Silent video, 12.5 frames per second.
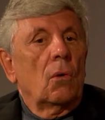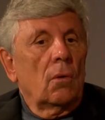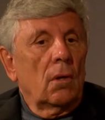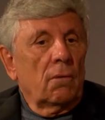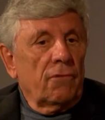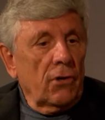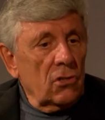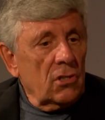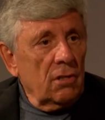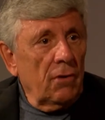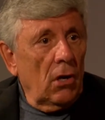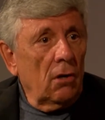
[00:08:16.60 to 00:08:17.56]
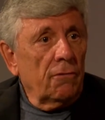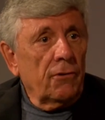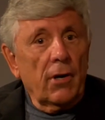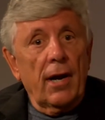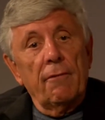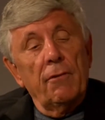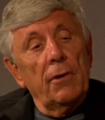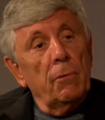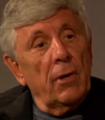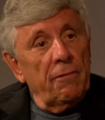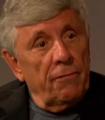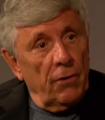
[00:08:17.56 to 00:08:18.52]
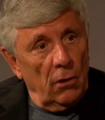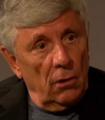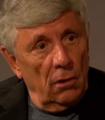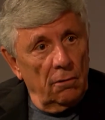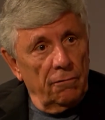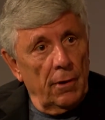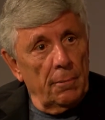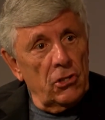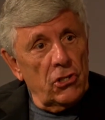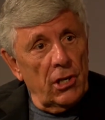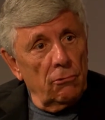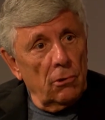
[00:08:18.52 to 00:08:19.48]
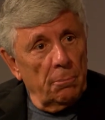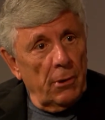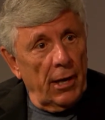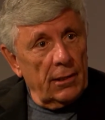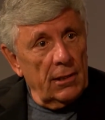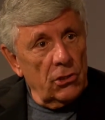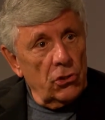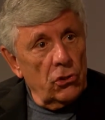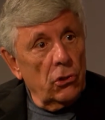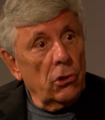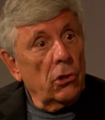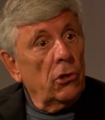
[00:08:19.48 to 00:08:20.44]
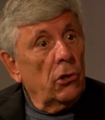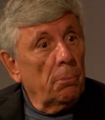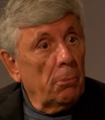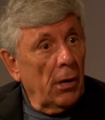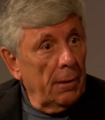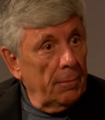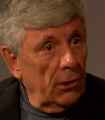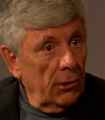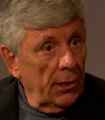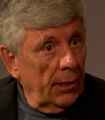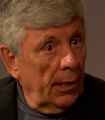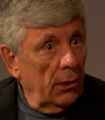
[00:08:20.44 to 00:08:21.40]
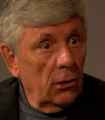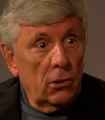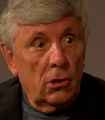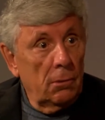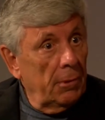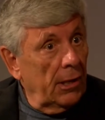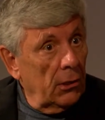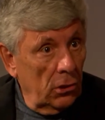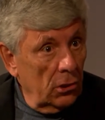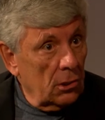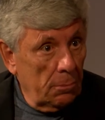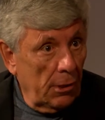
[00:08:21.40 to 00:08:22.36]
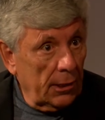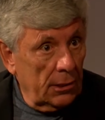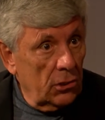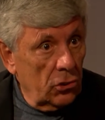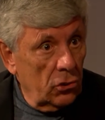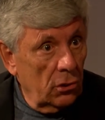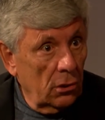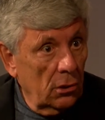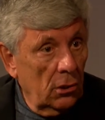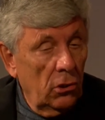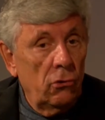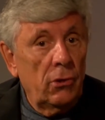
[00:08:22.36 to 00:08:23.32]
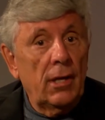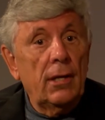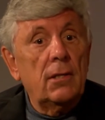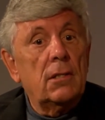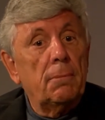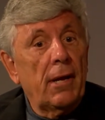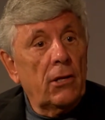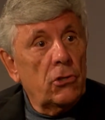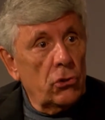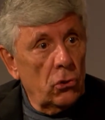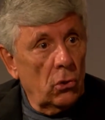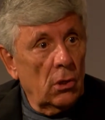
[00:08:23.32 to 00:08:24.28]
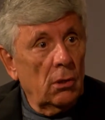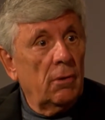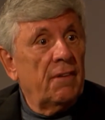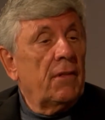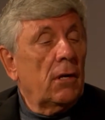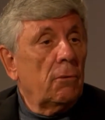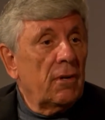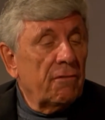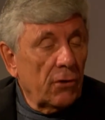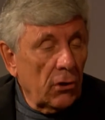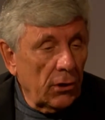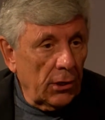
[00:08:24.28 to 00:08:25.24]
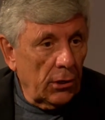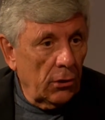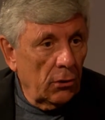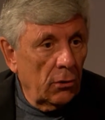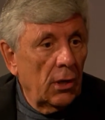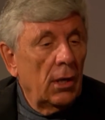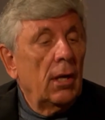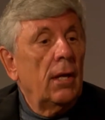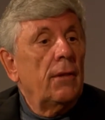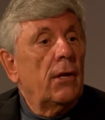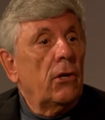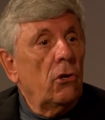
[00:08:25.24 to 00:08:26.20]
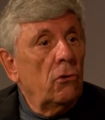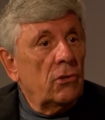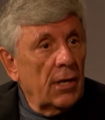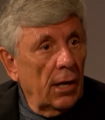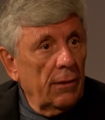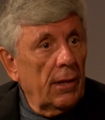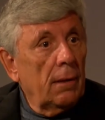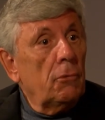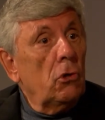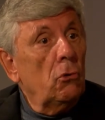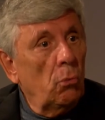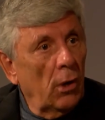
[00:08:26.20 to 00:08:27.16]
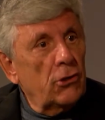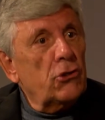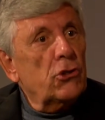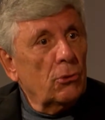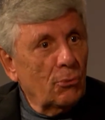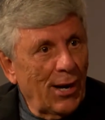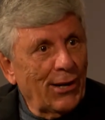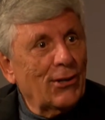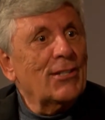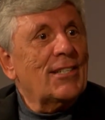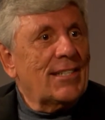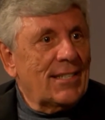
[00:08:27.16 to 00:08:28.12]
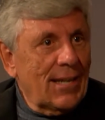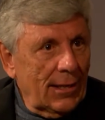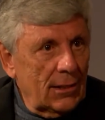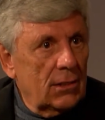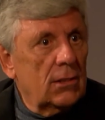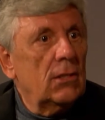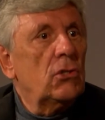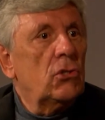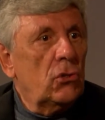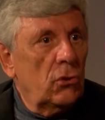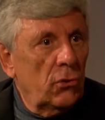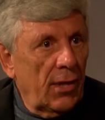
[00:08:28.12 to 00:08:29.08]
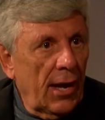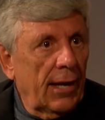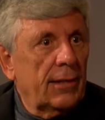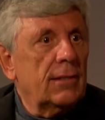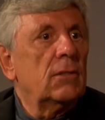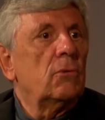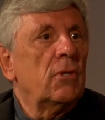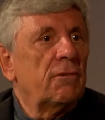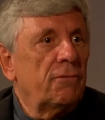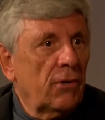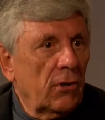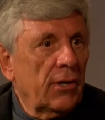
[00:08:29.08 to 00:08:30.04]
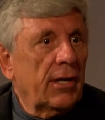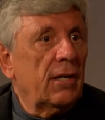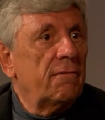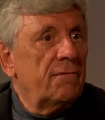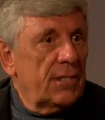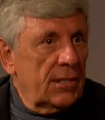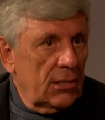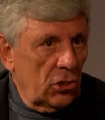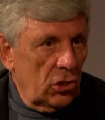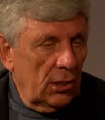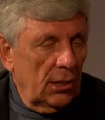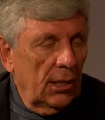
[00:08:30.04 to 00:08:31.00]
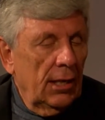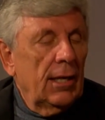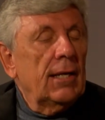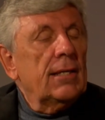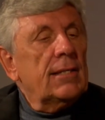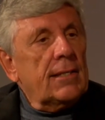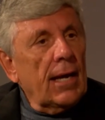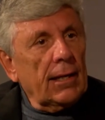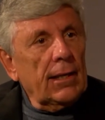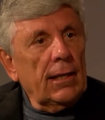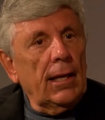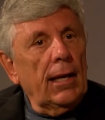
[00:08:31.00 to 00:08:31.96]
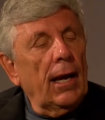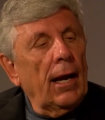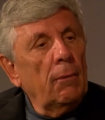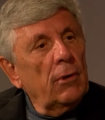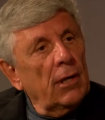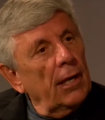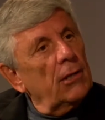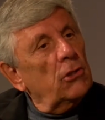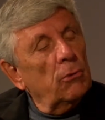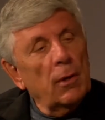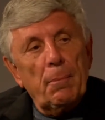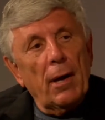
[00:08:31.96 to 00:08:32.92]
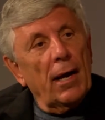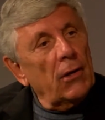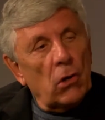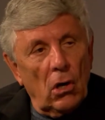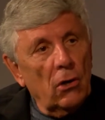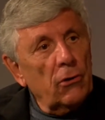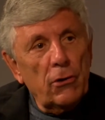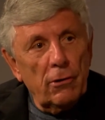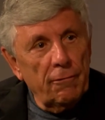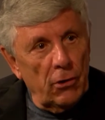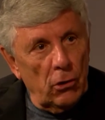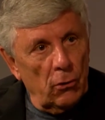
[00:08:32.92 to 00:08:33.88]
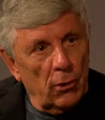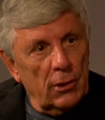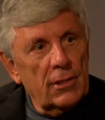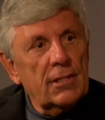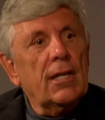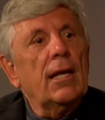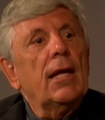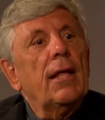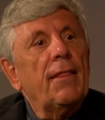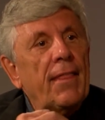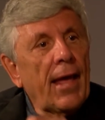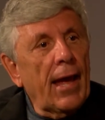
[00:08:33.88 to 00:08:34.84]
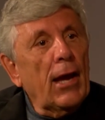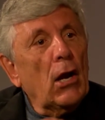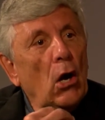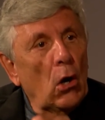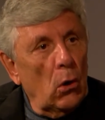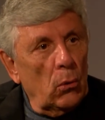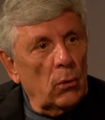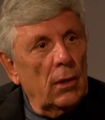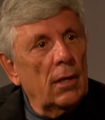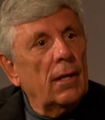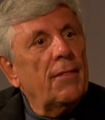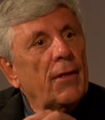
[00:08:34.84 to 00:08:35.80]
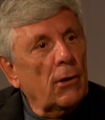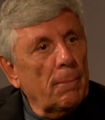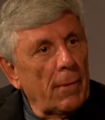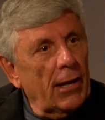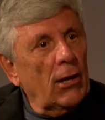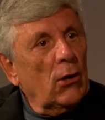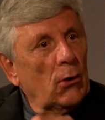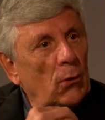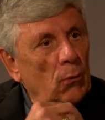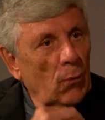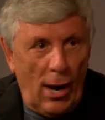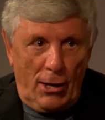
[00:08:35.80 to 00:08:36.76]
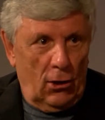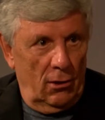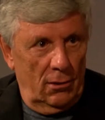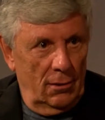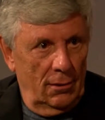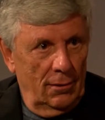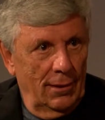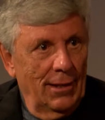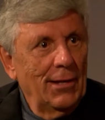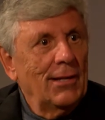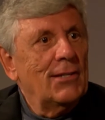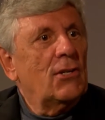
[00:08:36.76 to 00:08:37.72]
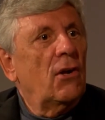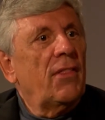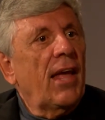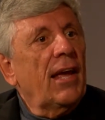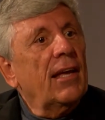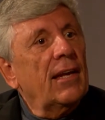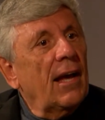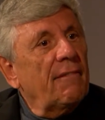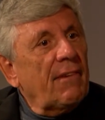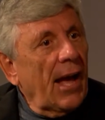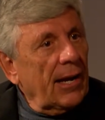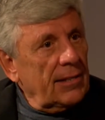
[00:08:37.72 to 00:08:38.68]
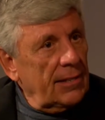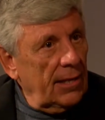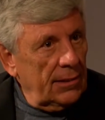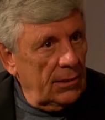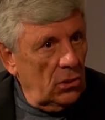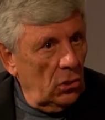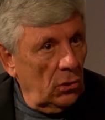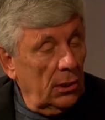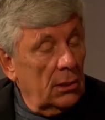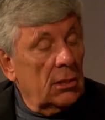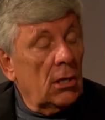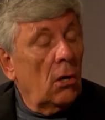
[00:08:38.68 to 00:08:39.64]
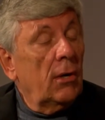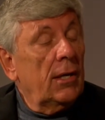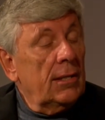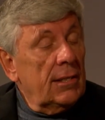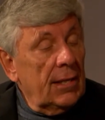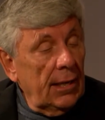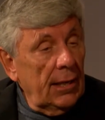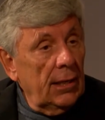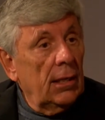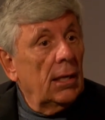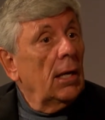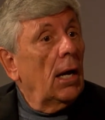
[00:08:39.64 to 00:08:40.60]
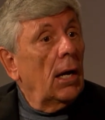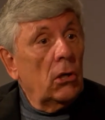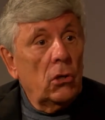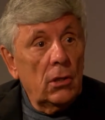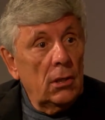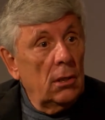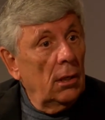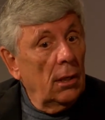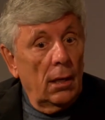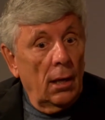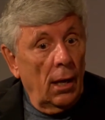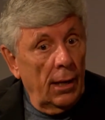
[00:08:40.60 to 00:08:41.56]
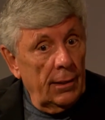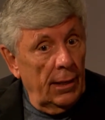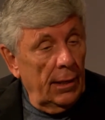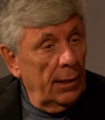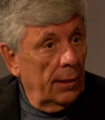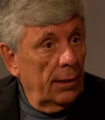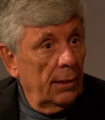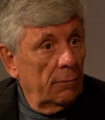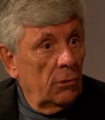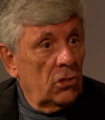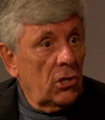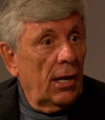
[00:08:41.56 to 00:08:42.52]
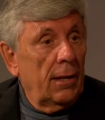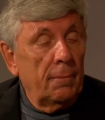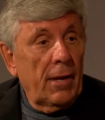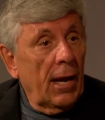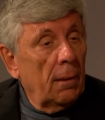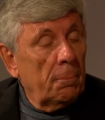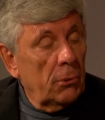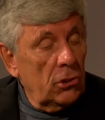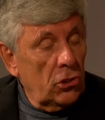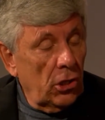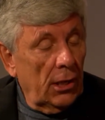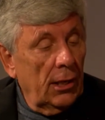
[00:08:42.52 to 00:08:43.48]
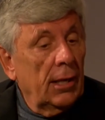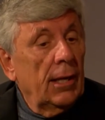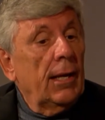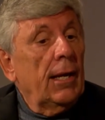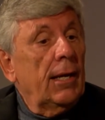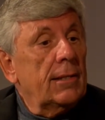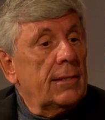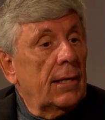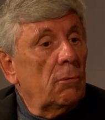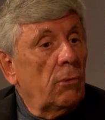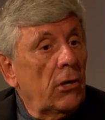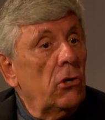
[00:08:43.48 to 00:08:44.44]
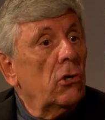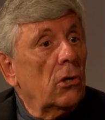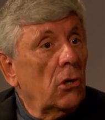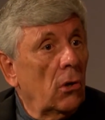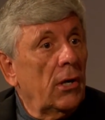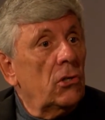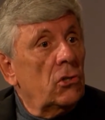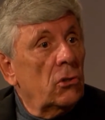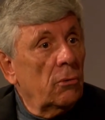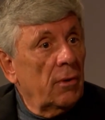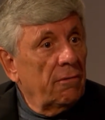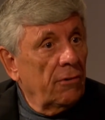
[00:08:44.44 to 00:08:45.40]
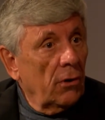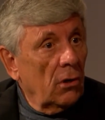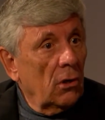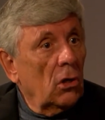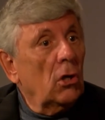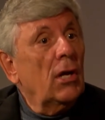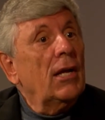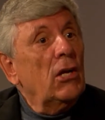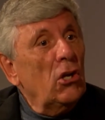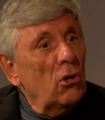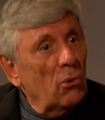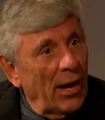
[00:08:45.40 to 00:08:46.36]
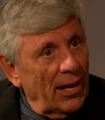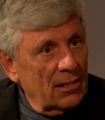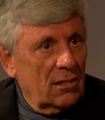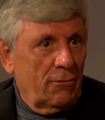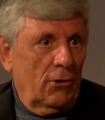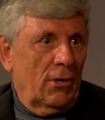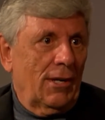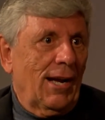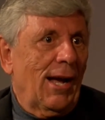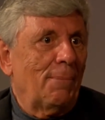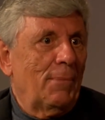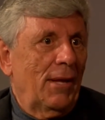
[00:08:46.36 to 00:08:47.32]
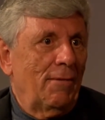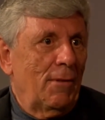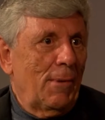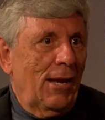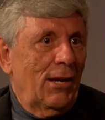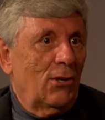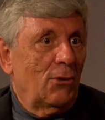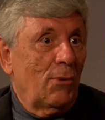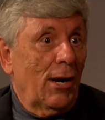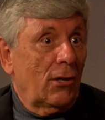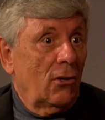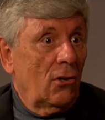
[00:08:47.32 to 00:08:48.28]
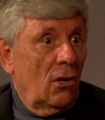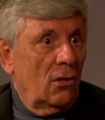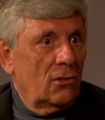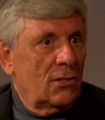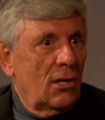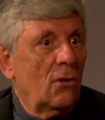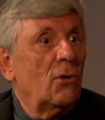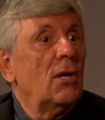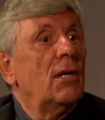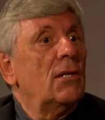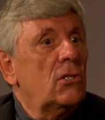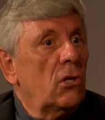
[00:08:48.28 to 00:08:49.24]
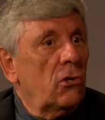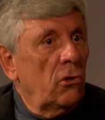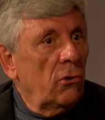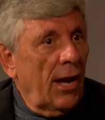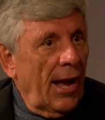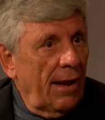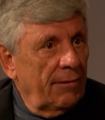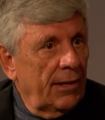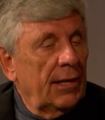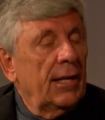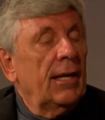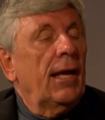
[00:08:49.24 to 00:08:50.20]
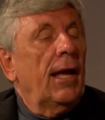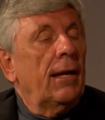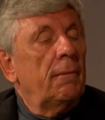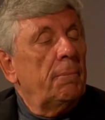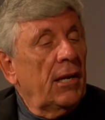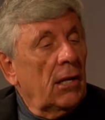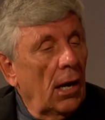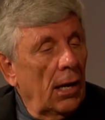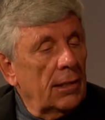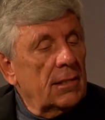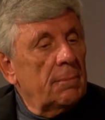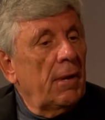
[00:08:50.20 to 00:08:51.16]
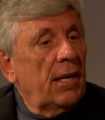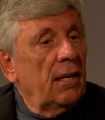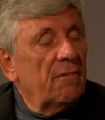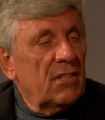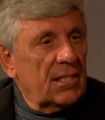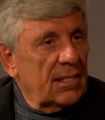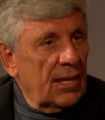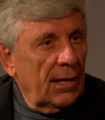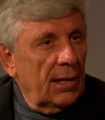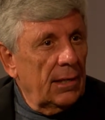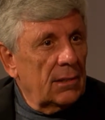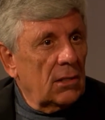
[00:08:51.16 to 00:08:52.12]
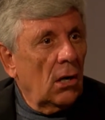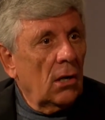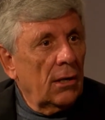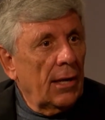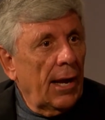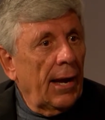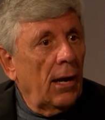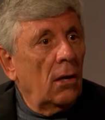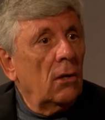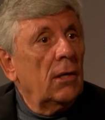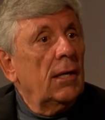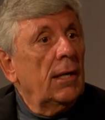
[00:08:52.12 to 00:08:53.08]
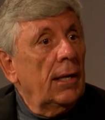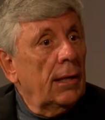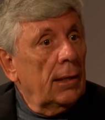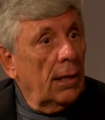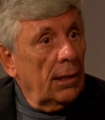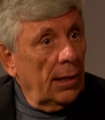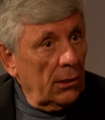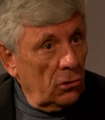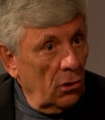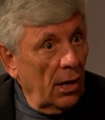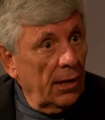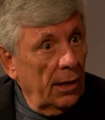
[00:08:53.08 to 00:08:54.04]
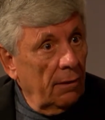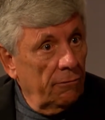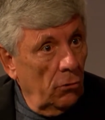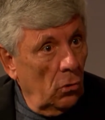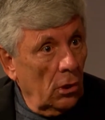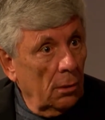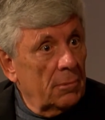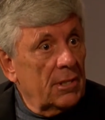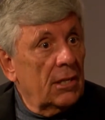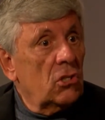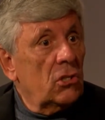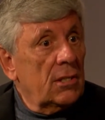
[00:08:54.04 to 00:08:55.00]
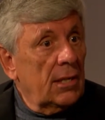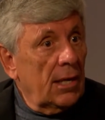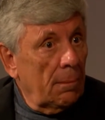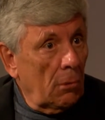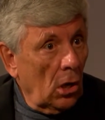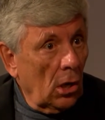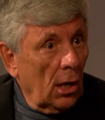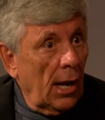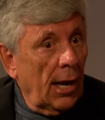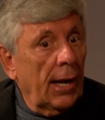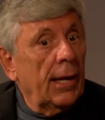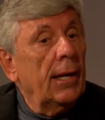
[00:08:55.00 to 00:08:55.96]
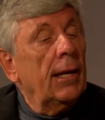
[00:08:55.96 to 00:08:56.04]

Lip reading: Well, first of all, for every referral from a general practitioner or your primary care, it could be a nurse practitioner, you need to make sure, if they're referring you, that you tell them you want your records sent to that referring physician. Secondly, I would like to remind all your viewers, they own their medical record, so they can have access to it. So indeed, a good idea, which I am now pushing, is that when you're going to a referral, you ask for a copy of the medical record also, so you have it. And because many of the studies are now in electronic form, such as an MRI,